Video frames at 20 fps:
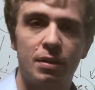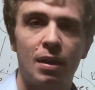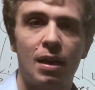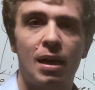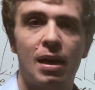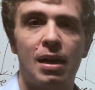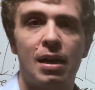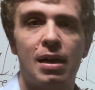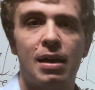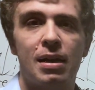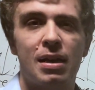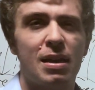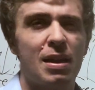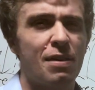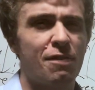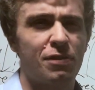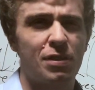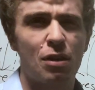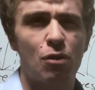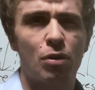uh,
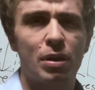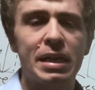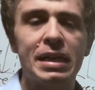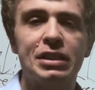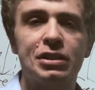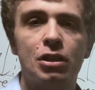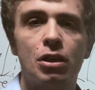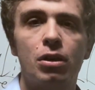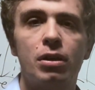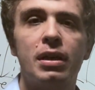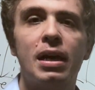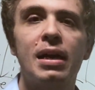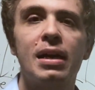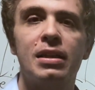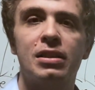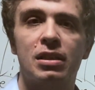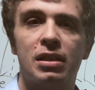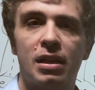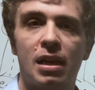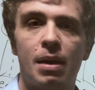if they were easy or not,
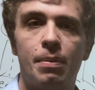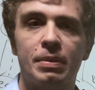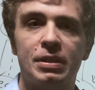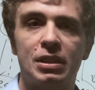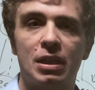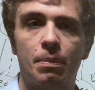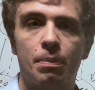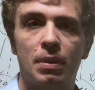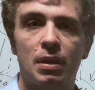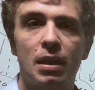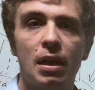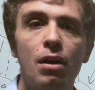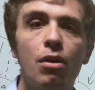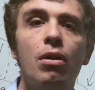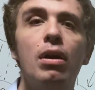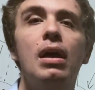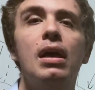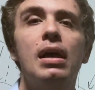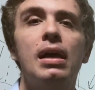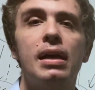into the comments down
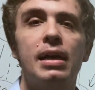below.